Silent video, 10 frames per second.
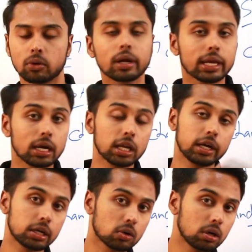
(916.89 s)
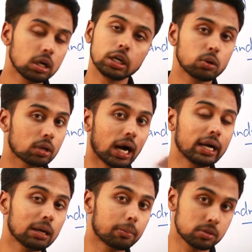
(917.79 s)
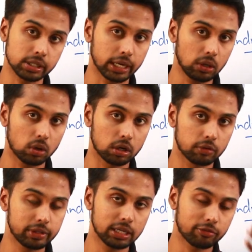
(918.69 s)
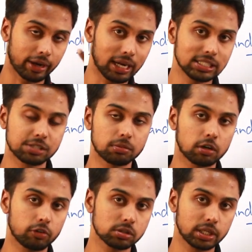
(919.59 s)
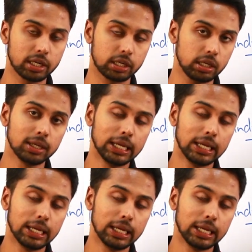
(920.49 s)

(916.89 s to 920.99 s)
Okay, earlier I told you can't approach High Court with the final judgment of your CAT.